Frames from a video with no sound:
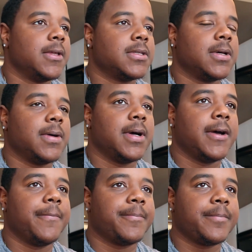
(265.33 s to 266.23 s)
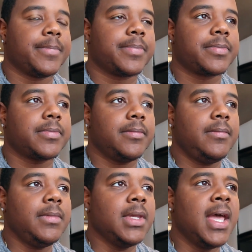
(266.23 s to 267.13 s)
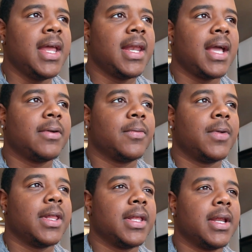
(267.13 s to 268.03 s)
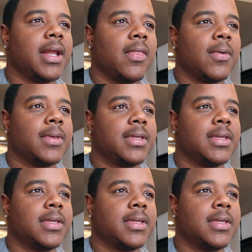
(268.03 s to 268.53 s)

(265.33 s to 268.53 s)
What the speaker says: So yeah, and like another